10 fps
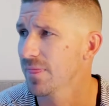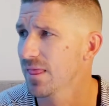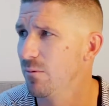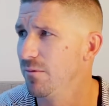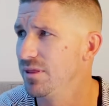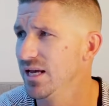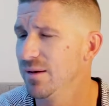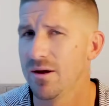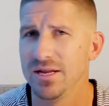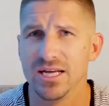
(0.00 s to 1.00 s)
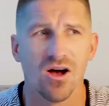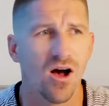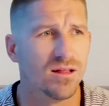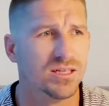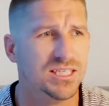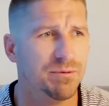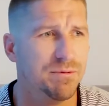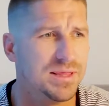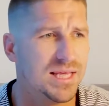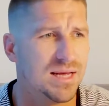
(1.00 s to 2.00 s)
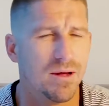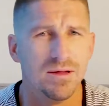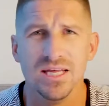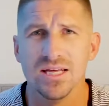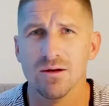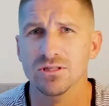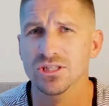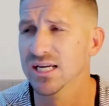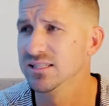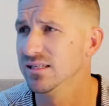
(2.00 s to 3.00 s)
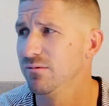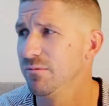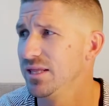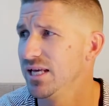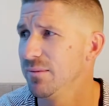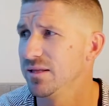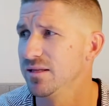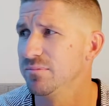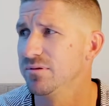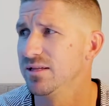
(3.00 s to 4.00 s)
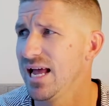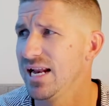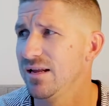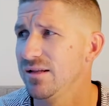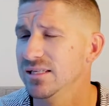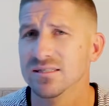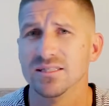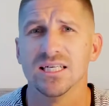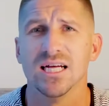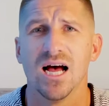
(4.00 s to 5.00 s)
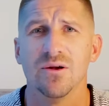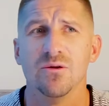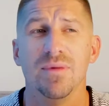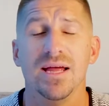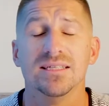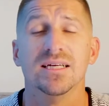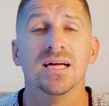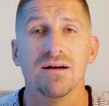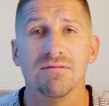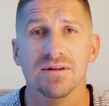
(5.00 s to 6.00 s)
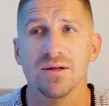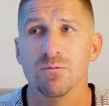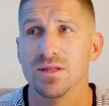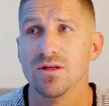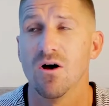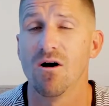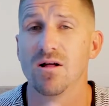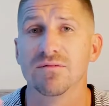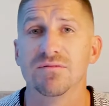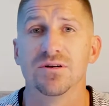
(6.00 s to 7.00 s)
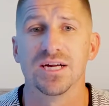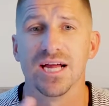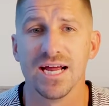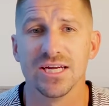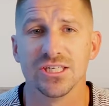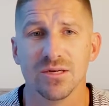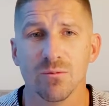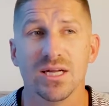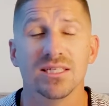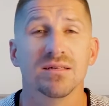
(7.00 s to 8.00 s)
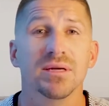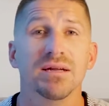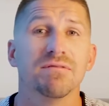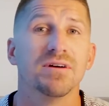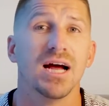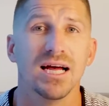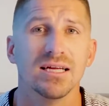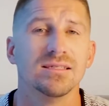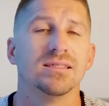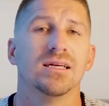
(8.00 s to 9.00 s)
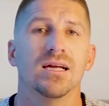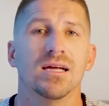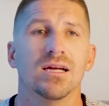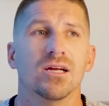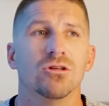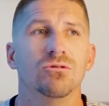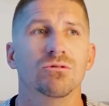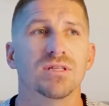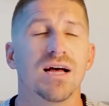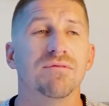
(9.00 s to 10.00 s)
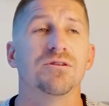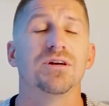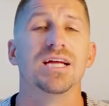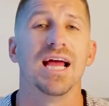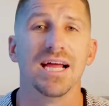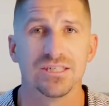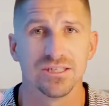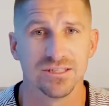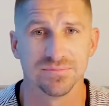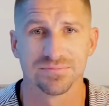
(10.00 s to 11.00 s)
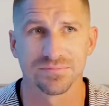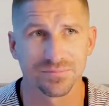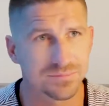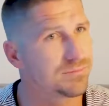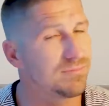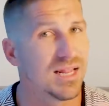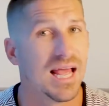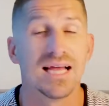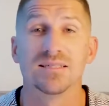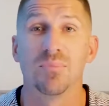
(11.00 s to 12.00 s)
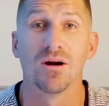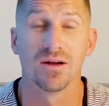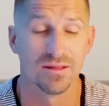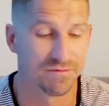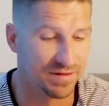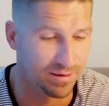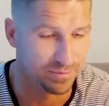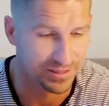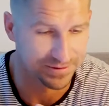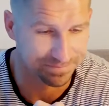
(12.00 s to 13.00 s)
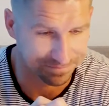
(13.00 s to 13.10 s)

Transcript: ecology, when we think about eco-justice, when we think about the planet, this is a God who makes a covenant with all of creation. What does it mean for us to love creation as part of the family?